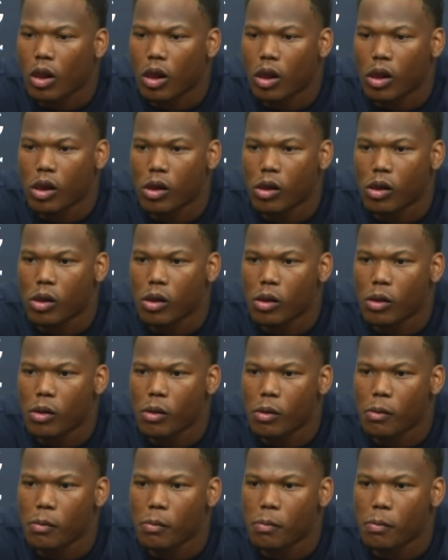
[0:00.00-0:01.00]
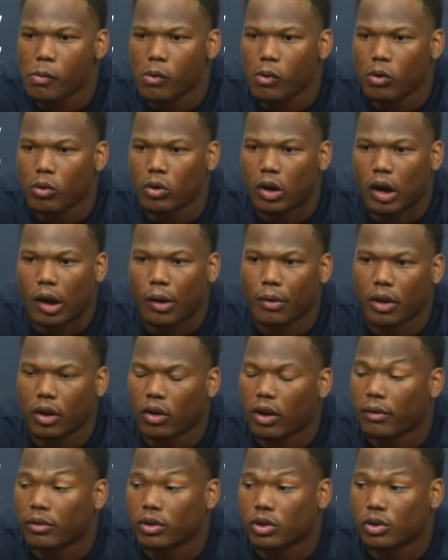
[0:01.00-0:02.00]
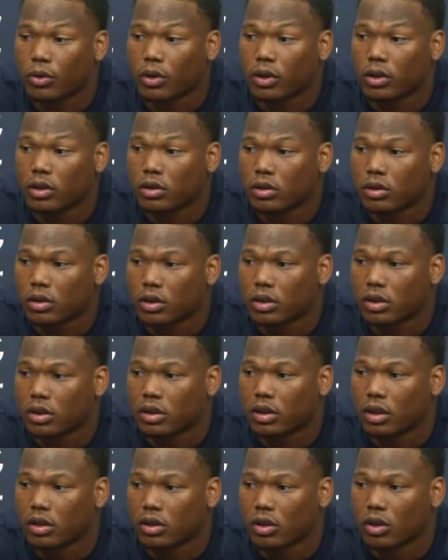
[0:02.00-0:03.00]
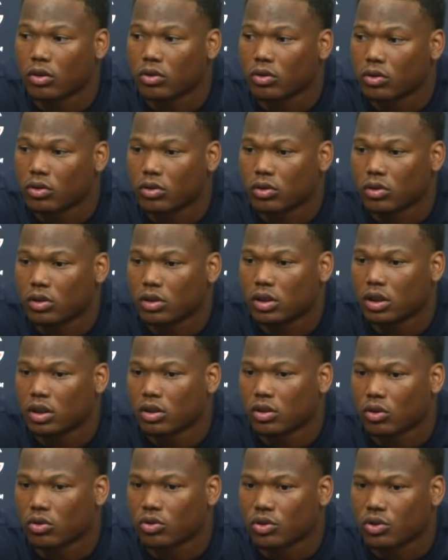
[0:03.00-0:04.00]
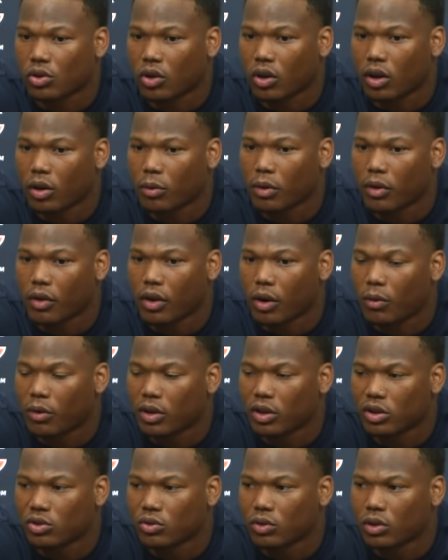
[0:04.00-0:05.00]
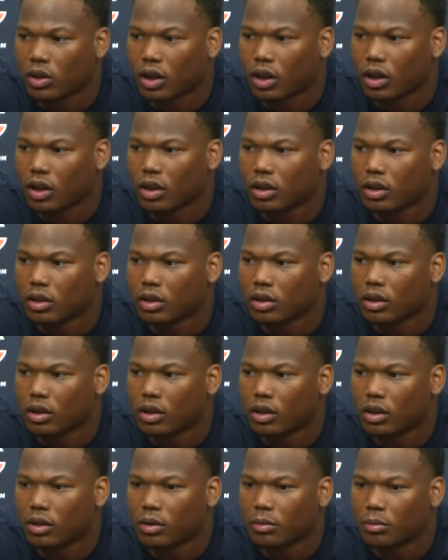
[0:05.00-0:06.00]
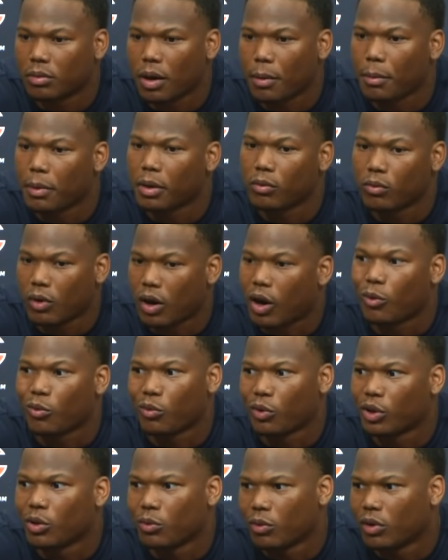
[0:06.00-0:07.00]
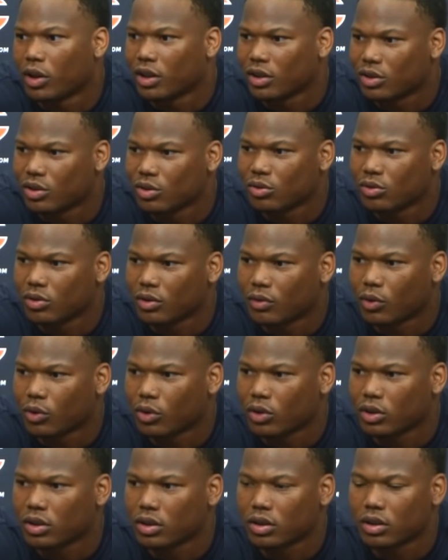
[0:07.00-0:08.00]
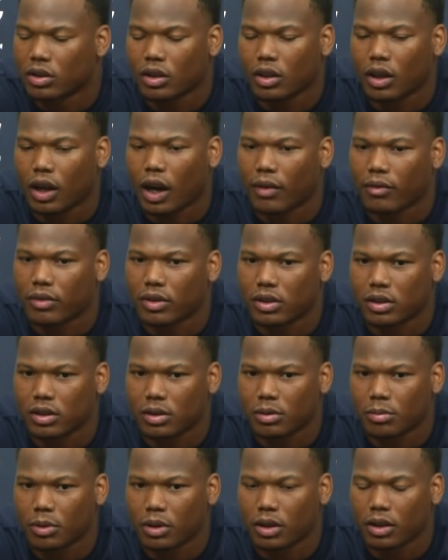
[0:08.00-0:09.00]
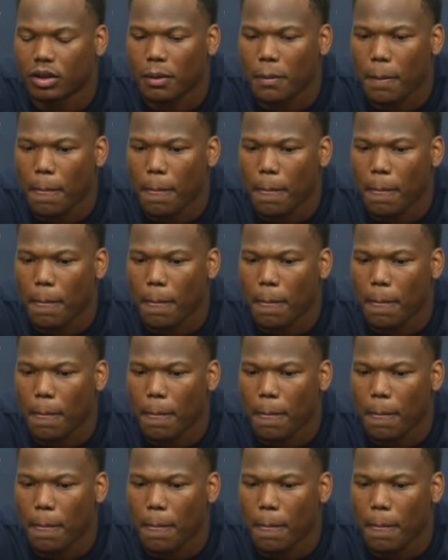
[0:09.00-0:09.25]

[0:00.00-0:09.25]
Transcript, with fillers: Um, well, I really don't have a choice because the season gonna the season gonna start whether I wanted to or not. Um, I mean, I really wanted to, of course, obviously, but.